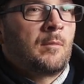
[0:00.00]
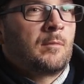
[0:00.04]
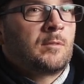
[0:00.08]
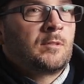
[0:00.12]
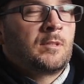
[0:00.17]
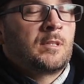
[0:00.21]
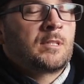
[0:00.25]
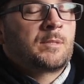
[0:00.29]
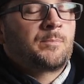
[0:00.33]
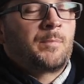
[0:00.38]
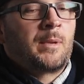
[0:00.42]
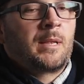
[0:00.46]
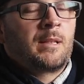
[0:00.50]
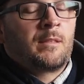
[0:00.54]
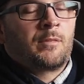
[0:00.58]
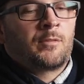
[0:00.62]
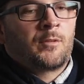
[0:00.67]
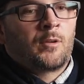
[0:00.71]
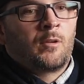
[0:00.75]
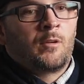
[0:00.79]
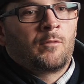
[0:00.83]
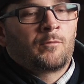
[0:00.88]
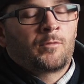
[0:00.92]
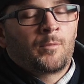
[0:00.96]
just being
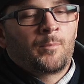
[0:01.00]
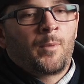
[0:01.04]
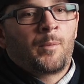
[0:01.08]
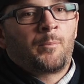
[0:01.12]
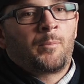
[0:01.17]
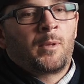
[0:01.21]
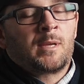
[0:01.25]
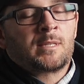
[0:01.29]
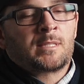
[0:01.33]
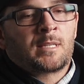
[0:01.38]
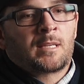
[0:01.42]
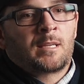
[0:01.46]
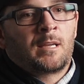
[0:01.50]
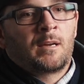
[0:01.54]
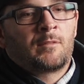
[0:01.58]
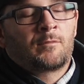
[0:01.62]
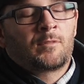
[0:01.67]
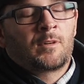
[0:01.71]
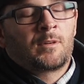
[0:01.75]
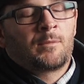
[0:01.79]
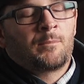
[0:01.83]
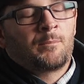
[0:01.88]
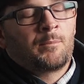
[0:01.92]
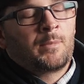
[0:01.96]
thrown from my place of
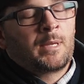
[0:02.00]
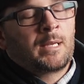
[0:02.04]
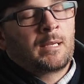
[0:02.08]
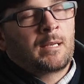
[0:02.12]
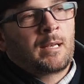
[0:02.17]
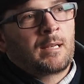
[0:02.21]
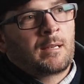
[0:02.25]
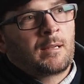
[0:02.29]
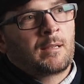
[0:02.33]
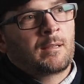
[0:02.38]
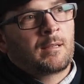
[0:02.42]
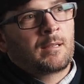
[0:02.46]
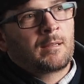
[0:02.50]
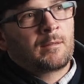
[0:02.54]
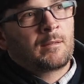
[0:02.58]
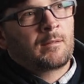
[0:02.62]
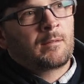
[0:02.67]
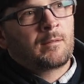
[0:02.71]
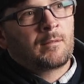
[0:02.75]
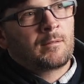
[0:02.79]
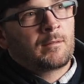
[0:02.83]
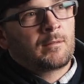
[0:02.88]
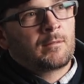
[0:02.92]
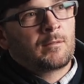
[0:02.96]
comfort and
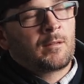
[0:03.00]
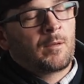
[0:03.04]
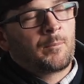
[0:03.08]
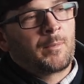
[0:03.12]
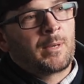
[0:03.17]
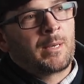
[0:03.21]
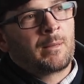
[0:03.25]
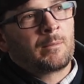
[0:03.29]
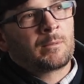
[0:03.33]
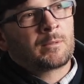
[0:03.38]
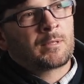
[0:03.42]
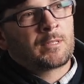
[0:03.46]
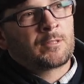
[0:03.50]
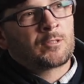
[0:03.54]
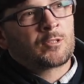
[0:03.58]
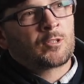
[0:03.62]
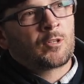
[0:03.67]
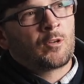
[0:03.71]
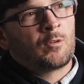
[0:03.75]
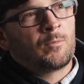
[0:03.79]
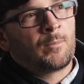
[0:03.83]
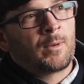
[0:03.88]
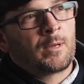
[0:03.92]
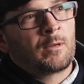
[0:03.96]
not being able to
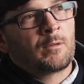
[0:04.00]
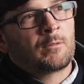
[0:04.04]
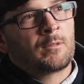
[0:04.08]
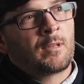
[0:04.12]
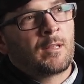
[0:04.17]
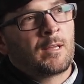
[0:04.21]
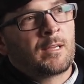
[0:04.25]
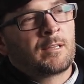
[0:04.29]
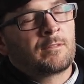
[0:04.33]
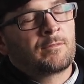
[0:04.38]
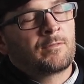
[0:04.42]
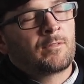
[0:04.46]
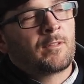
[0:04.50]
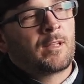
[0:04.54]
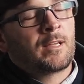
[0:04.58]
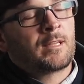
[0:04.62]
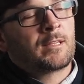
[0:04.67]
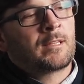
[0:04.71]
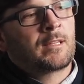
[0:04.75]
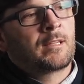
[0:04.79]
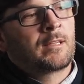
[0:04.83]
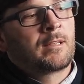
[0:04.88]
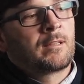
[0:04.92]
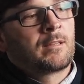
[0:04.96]
control my own life.
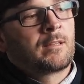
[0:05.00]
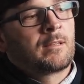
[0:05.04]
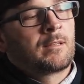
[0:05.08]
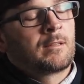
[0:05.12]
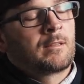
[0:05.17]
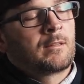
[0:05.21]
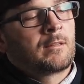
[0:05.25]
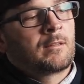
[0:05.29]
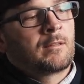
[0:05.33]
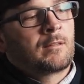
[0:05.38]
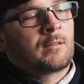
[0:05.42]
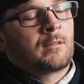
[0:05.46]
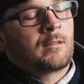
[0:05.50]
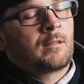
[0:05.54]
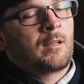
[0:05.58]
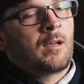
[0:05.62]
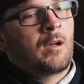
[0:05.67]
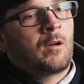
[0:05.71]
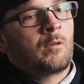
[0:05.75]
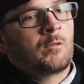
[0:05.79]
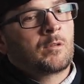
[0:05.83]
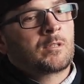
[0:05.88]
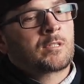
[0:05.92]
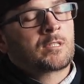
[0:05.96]

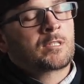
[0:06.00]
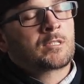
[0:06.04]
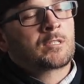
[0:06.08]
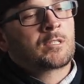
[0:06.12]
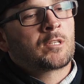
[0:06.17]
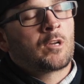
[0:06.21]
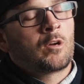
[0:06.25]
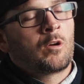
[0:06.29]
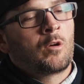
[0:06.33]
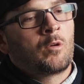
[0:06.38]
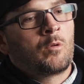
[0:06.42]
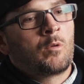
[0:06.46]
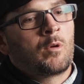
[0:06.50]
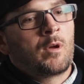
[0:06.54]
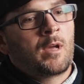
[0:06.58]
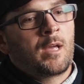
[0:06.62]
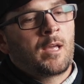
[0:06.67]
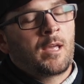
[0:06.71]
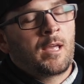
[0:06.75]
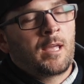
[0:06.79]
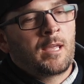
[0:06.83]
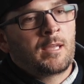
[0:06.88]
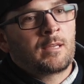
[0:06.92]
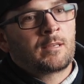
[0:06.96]
I was so
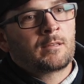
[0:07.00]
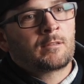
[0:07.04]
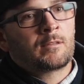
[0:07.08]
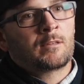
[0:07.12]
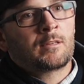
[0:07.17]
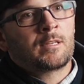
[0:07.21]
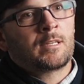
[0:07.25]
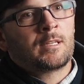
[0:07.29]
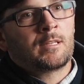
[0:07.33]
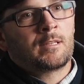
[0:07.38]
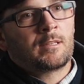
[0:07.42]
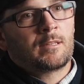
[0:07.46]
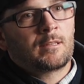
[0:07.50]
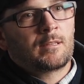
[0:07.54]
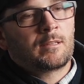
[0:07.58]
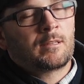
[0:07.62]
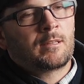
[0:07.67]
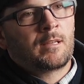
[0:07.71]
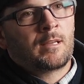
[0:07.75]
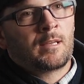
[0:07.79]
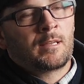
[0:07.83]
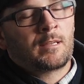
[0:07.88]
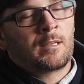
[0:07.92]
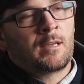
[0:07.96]
angry
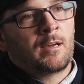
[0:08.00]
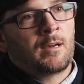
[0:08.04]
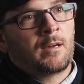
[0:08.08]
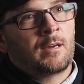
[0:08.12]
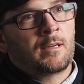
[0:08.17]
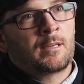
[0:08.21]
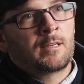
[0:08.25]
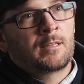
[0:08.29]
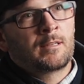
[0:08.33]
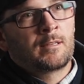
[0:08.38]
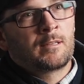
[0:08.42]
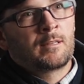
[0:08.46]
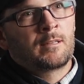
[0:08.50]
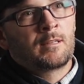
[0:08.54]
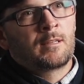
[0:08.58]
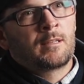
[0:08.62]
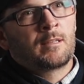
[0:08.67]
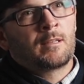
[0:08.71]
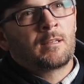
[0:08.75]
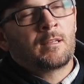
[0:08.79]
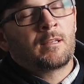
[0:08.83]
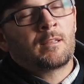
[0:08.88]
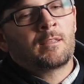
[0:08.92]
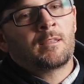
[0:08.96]
at God.
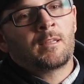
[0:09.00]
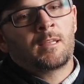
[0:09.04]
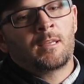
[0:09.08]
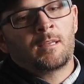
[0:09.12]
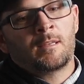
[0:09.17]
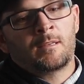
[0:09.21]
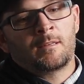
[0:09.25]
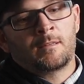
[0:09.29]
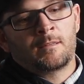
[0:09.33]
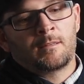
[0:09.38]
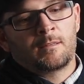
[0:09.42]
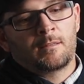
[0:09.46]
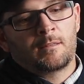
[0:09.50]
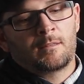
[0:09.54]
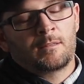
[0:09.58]
And then,